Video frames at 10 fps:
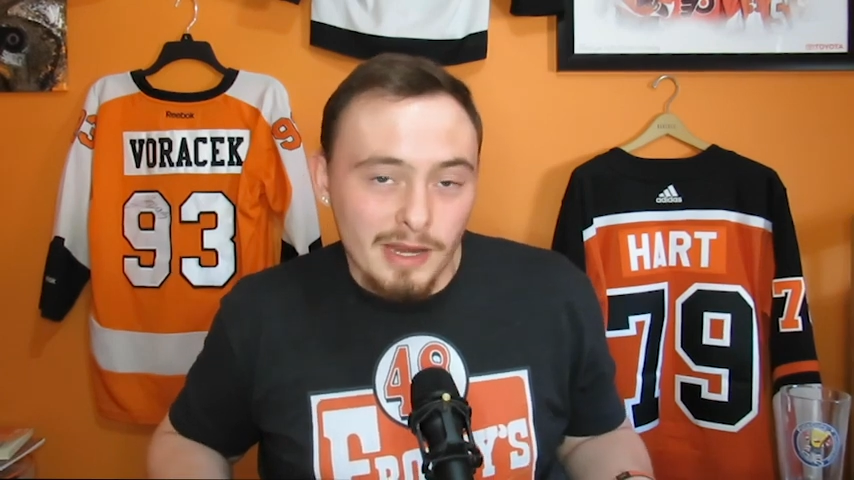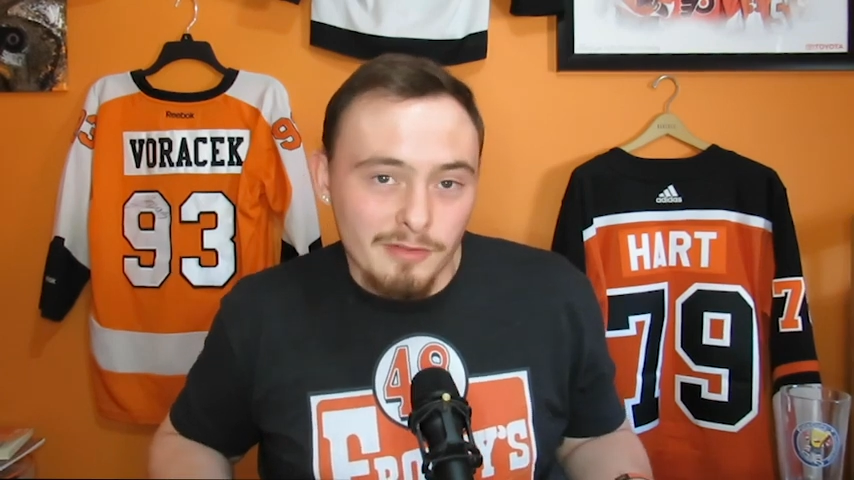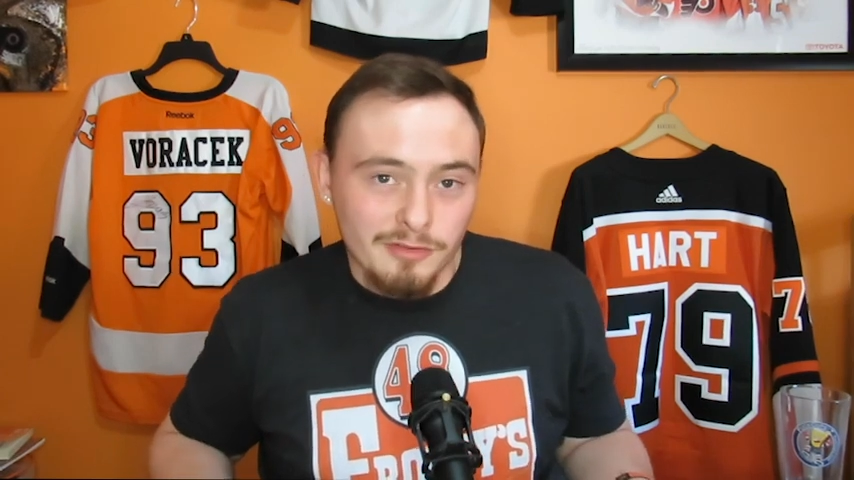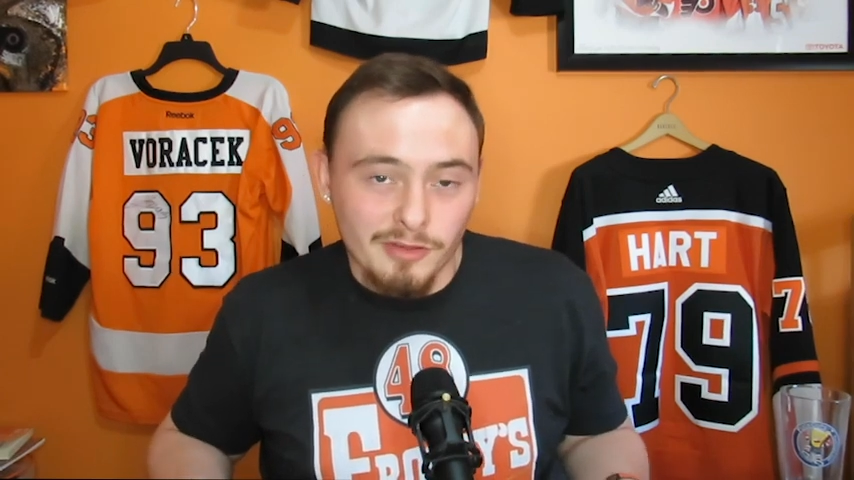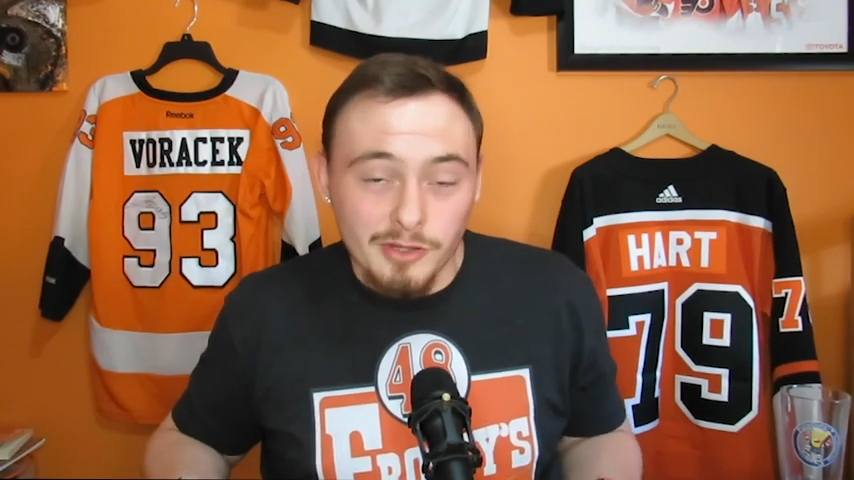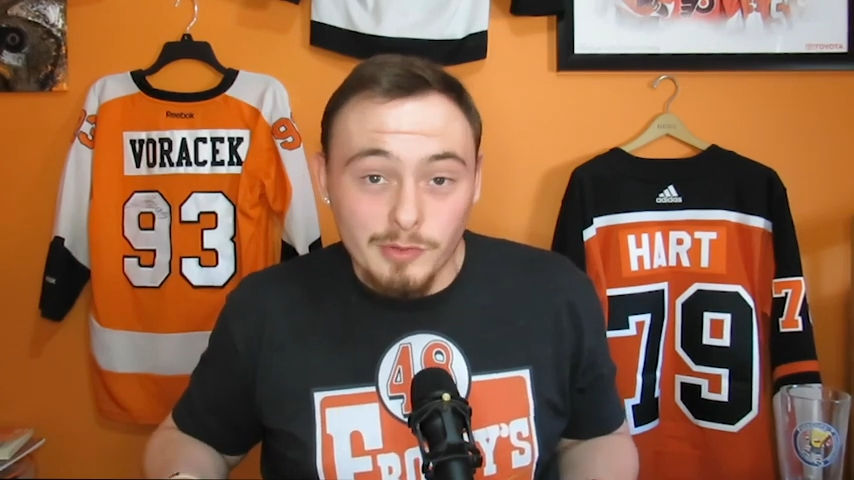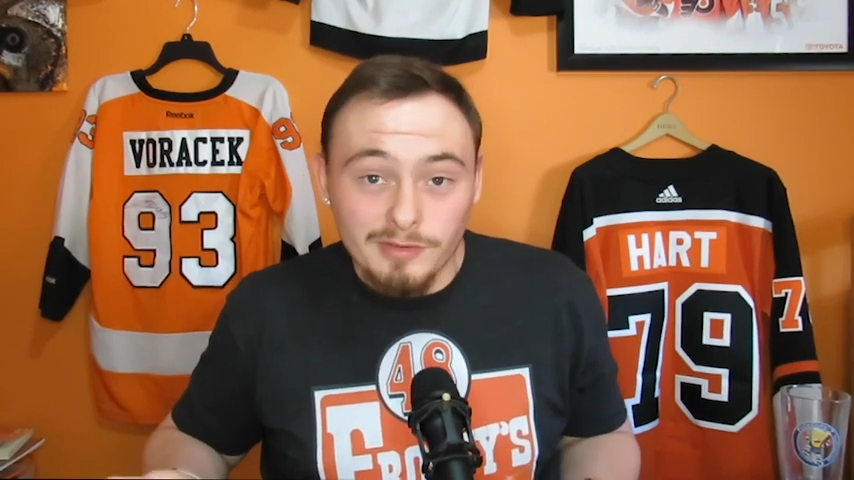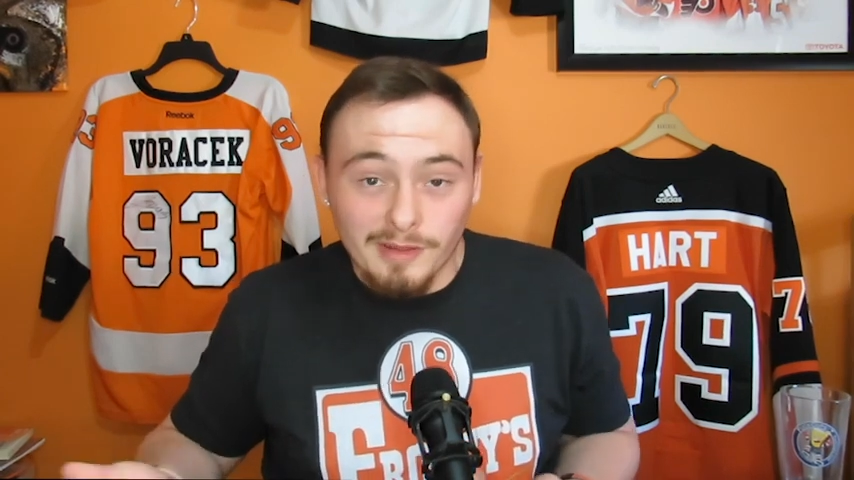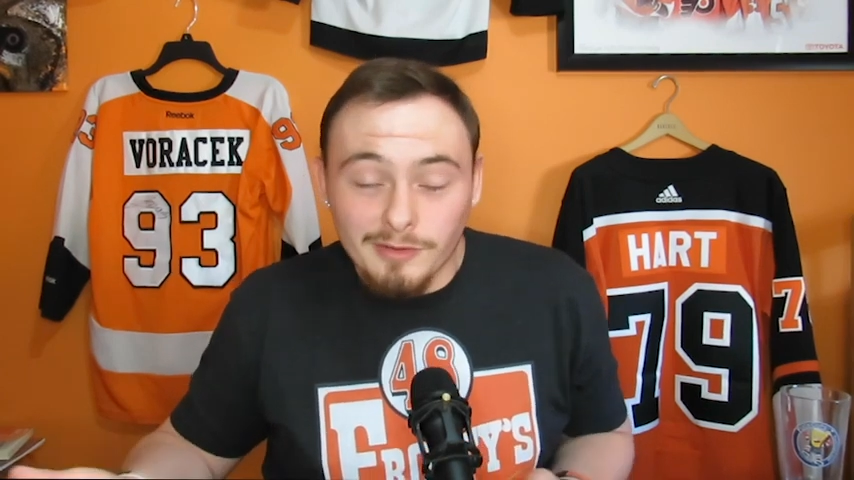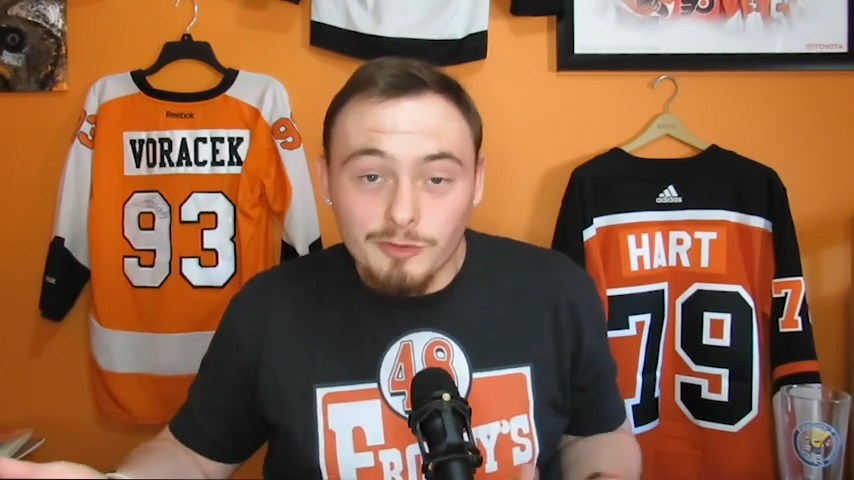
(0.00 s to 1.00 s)
and, and there's nothing you
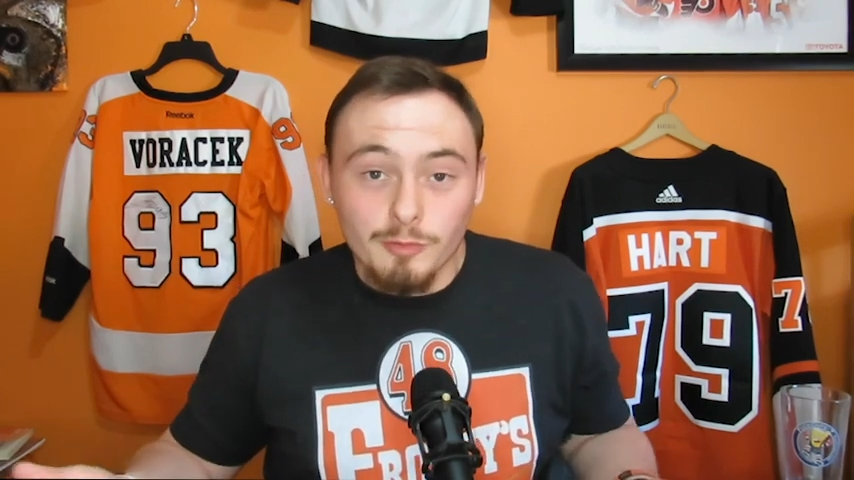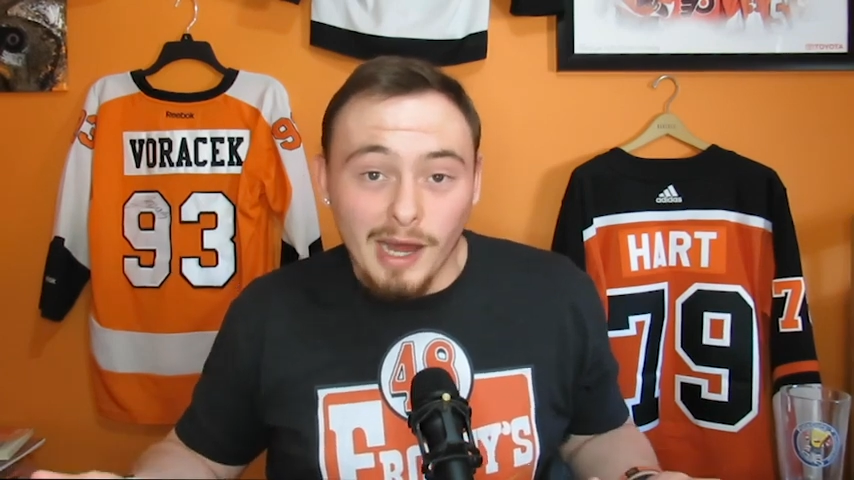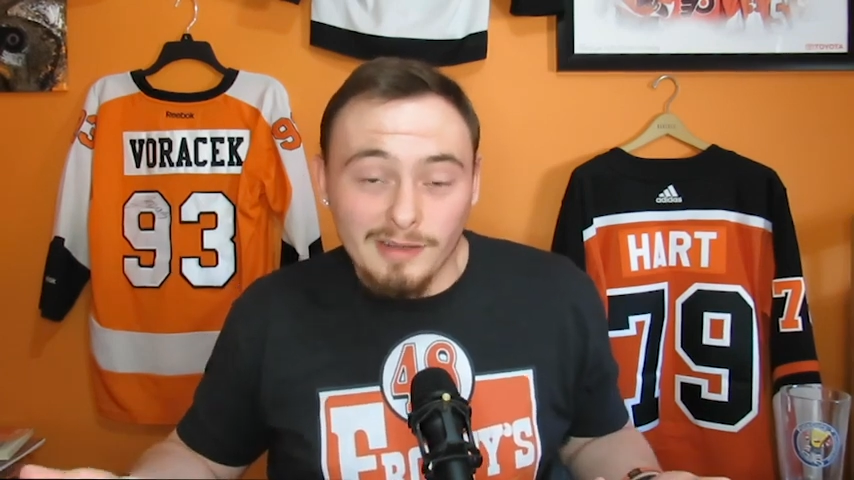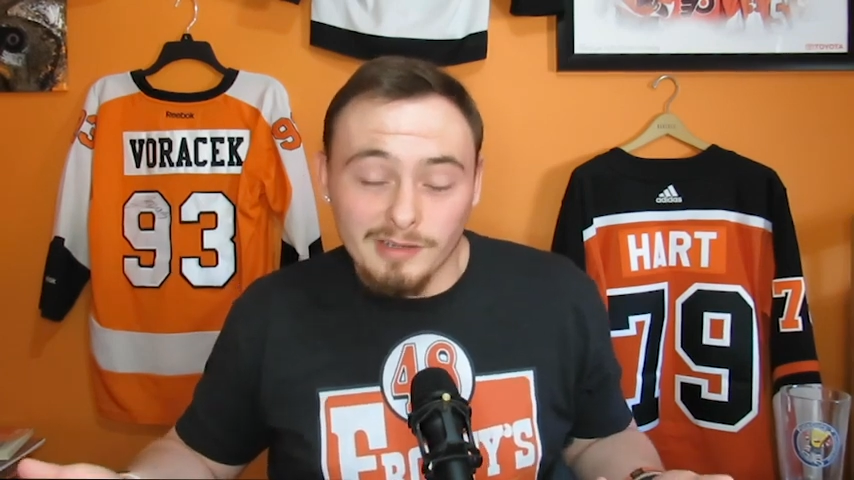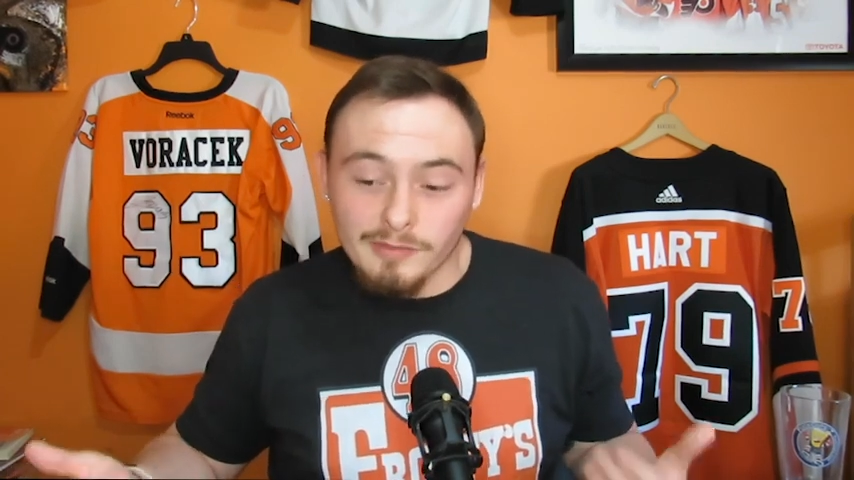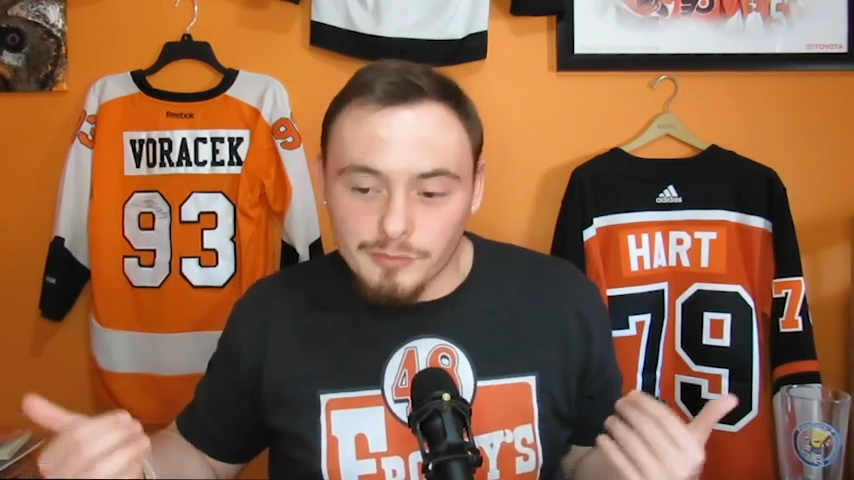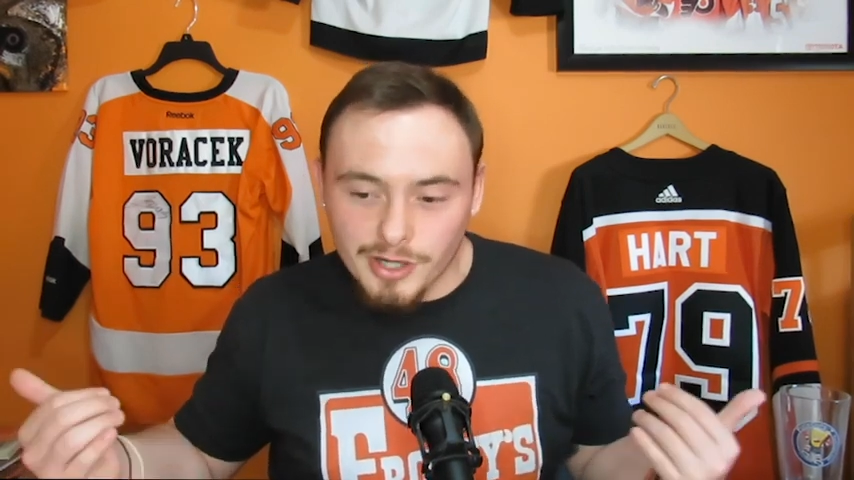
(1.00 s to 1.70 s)
can say that's too positive.